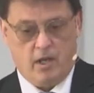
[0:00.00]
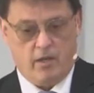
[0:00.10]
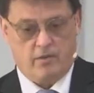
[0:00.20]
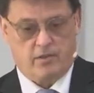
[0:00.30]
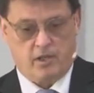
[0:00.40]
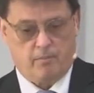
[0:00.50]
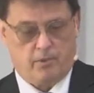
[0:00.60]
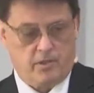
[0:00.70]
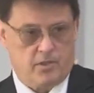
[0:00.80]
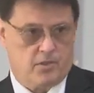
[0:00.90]
and the
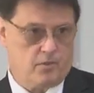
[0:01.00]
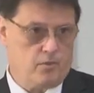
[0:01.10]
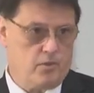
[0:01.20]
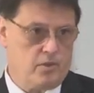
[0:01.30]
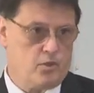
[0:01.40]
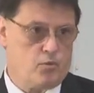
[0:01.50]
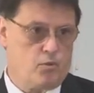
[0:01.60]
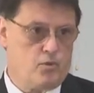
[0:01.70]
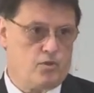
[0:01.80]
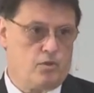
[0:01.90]
Temple Institute in
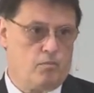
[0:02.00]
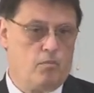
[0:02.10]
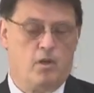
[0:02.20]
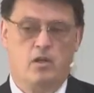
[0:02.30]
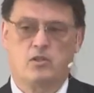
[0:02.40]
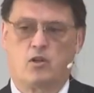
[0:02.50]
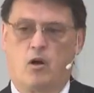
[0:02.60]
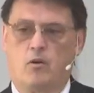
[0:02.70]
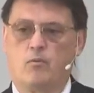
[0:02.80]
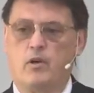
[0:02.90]
Jerusalem is
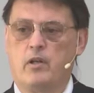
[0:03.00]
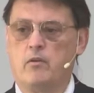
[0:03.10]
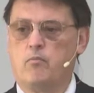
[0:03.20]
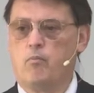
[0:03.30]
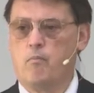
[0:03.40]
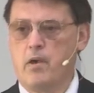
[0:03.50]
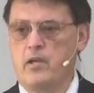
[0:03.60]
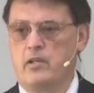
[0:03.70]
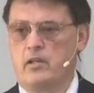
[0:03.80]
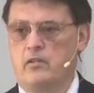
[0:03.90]
already
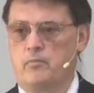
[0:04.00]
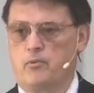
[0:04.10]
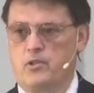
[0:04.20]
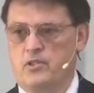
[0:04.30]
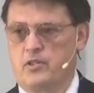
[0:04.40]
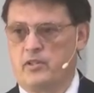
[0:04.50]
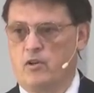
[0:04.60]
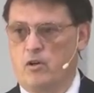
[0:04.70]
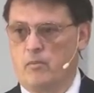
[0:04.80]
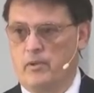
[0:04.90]
making the priestly
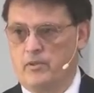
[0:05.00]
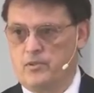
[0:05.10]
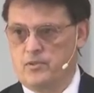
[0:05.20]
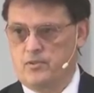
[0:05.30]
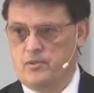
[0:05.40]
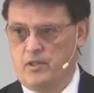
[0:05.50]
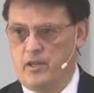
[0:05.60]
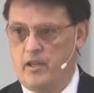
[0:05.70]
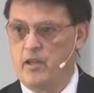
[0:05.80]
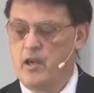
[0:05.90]
garments today.